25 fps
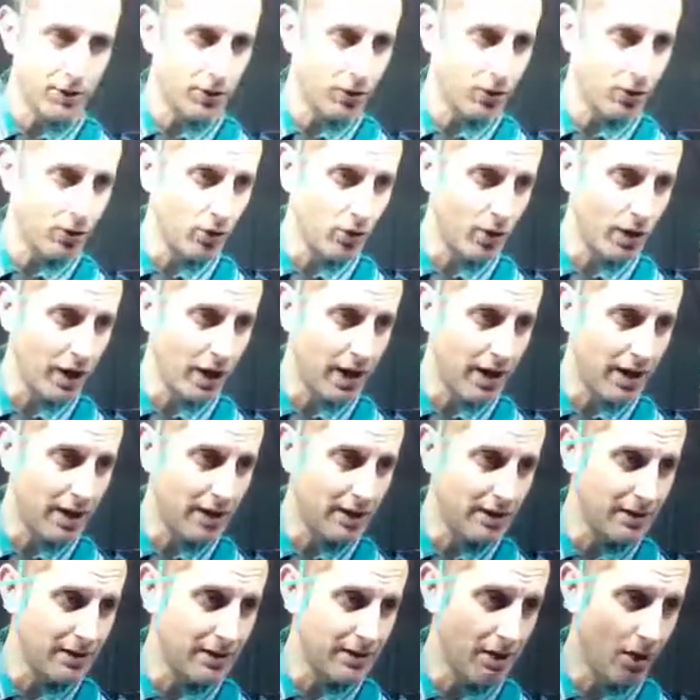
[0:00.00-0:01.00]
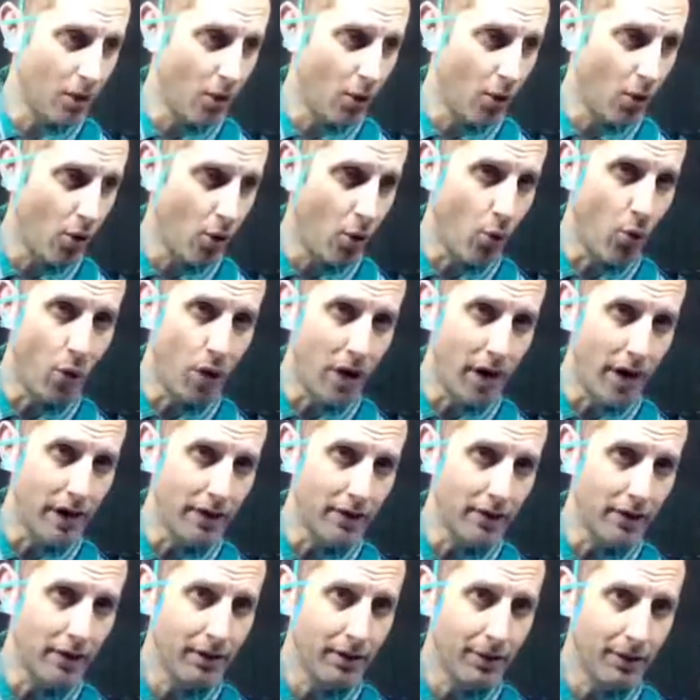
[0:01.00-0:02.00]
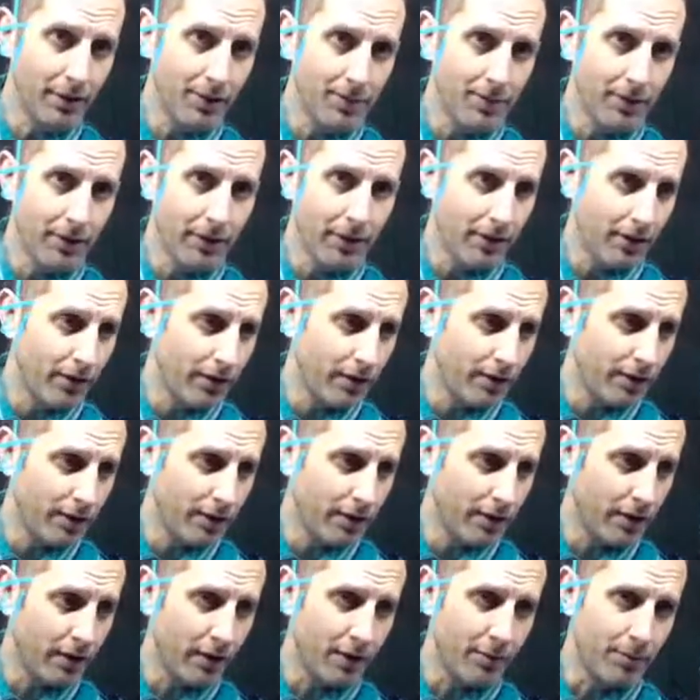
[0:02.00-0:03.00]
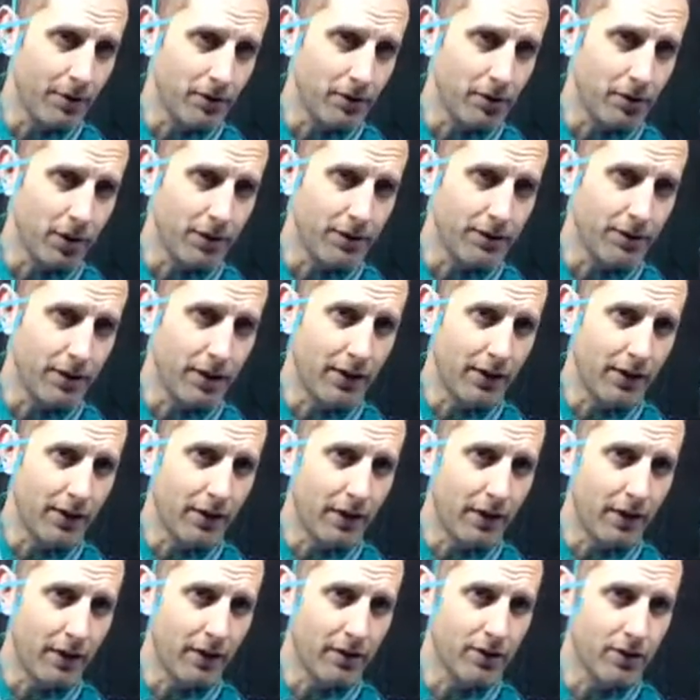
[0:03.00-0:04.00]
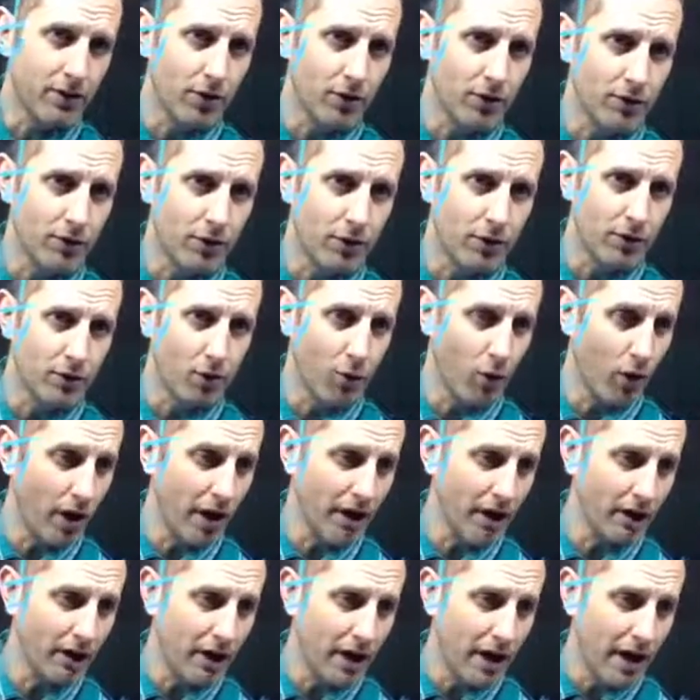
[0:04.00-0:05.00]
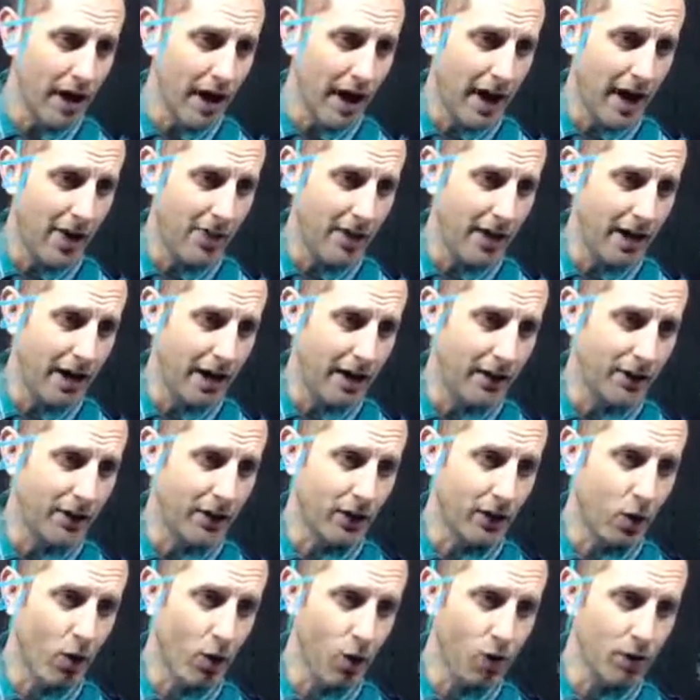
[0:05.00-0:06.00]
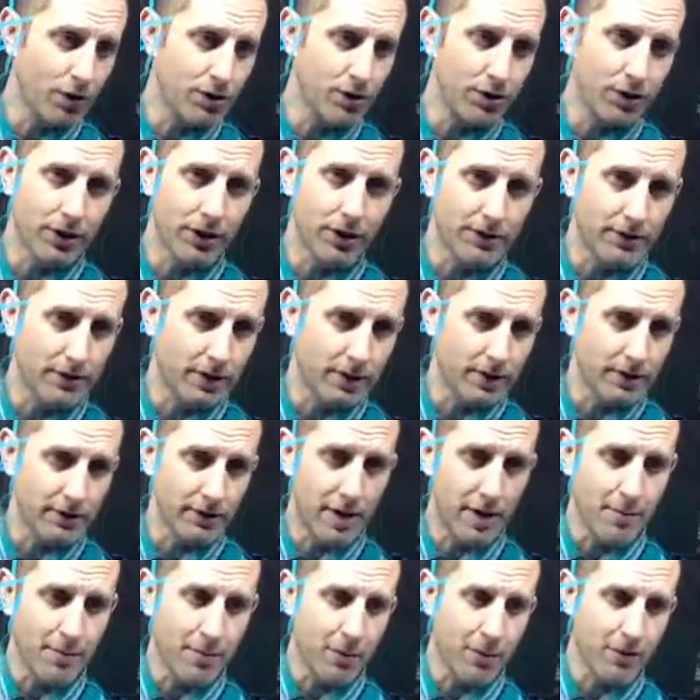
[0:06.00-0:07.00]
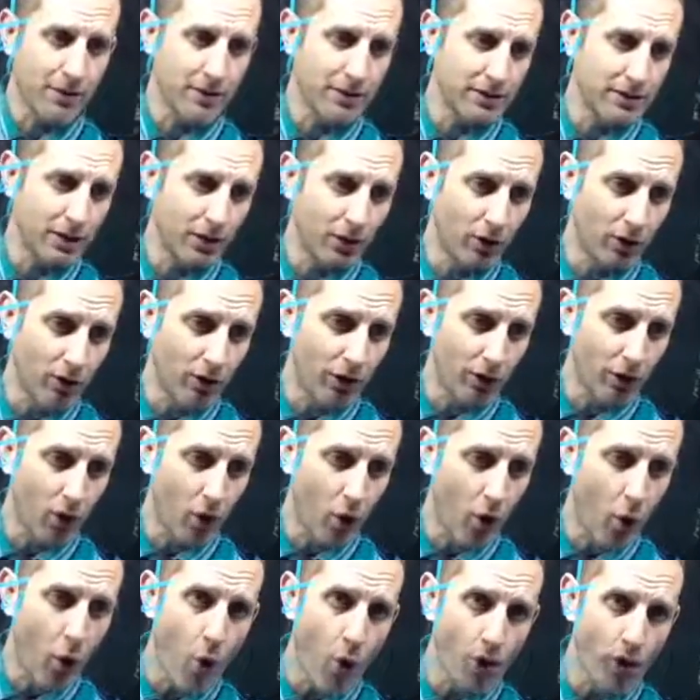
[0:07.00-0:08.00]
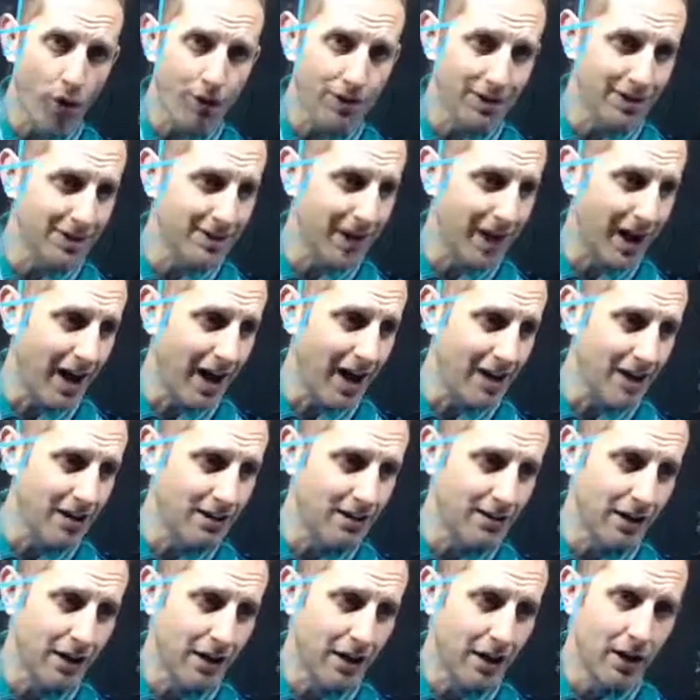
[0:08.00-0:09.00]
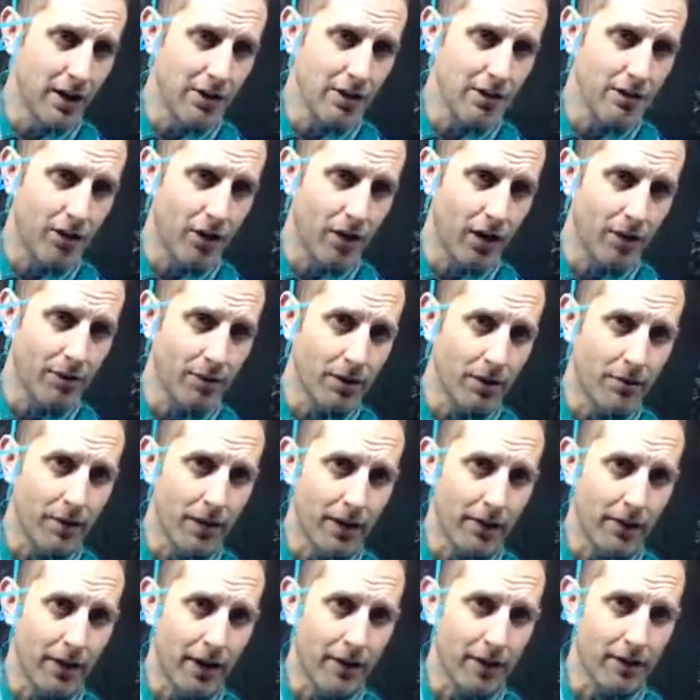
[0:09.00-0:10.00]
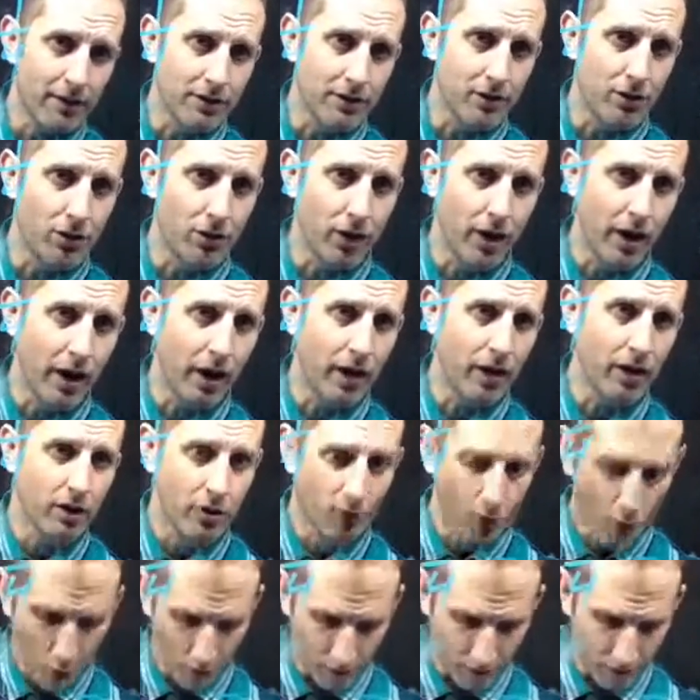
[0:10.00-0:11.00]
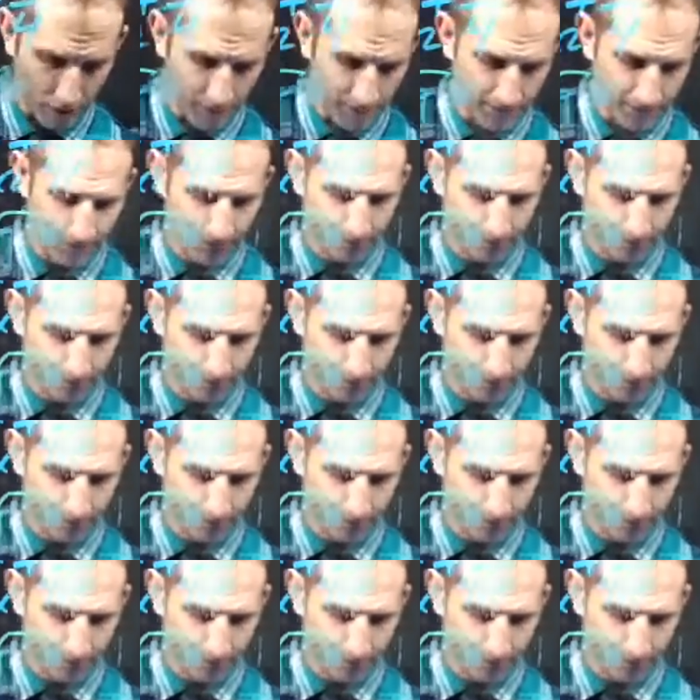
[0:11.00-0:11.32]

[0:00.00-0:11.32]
2 is 1. And make sure that's in there. So 2 is 1, and then the quarters are going to stay the same. It was still the quarter size, so I'm going to make that into a quarter.